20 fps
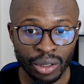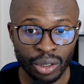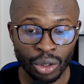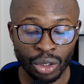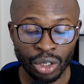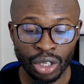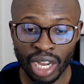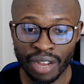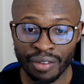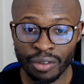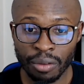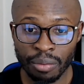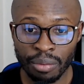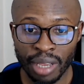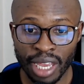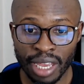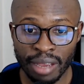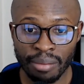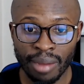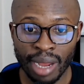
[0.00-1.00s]
So you have to
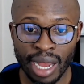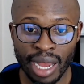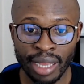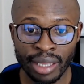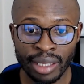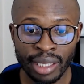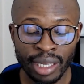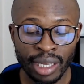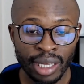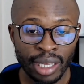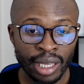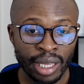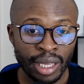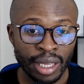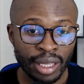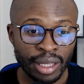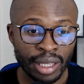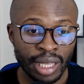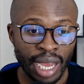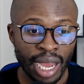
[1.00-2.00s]
bear in mind
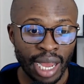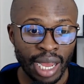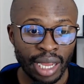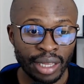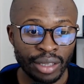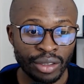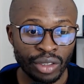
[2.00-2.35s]
that